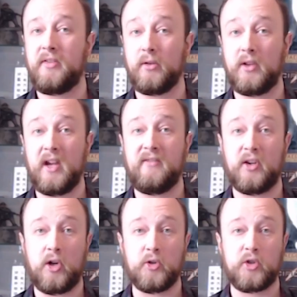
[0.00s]
life and
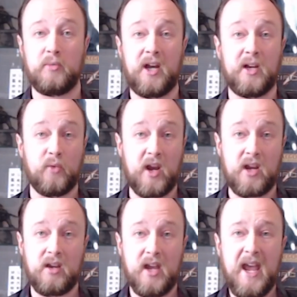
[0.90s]
culture behind raiding,
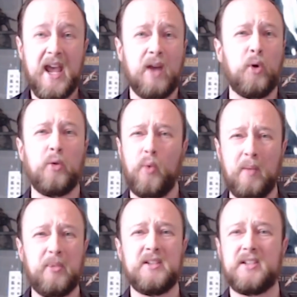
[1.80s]
and what
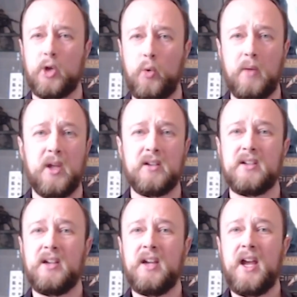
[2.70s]
weapons, equipment,
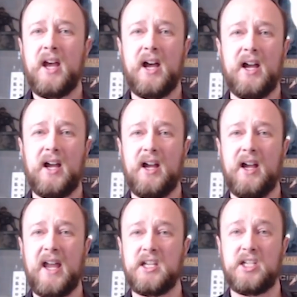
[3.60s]

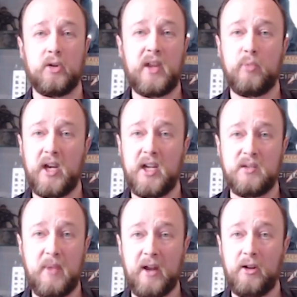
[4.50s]
and gear they bring into
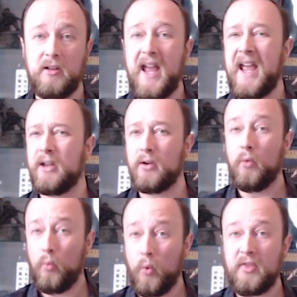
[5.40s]
battle, and
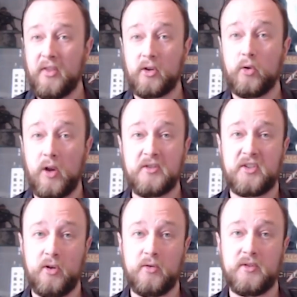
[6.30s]
what the Krell
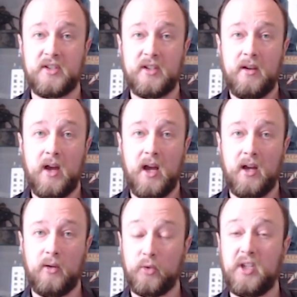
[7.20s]
stones
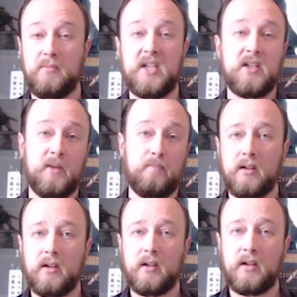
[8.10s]
really mean to them.
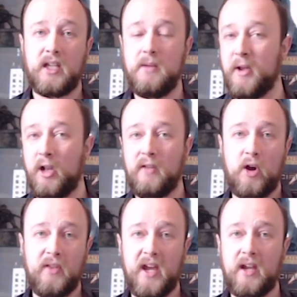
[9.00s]
In the middle of all
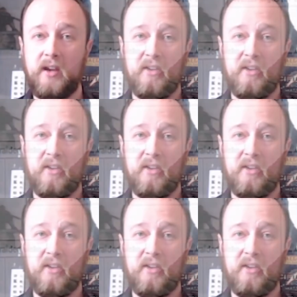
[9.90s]
that, there's a